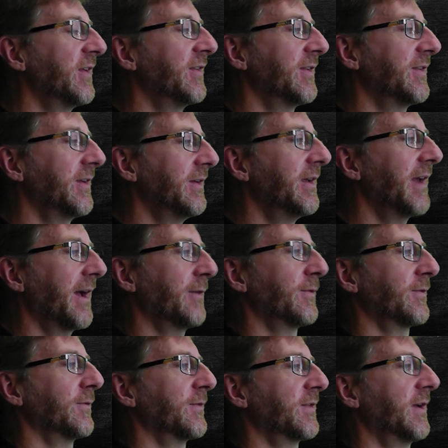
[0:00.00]
City
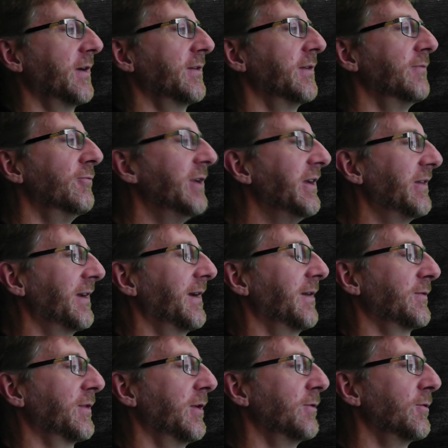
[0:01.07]
Council started reaching
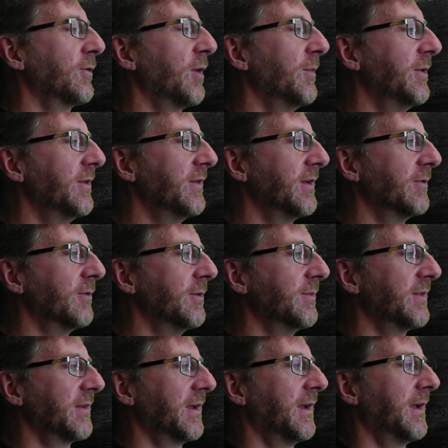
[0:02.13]
out to local community
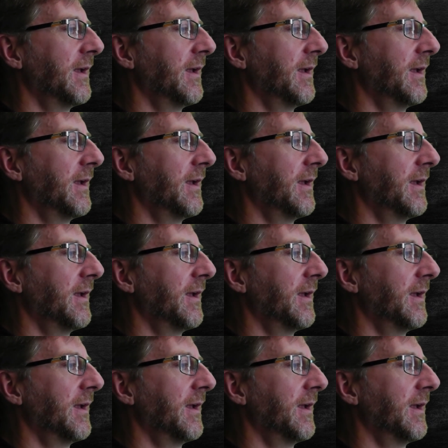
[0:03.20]
groups,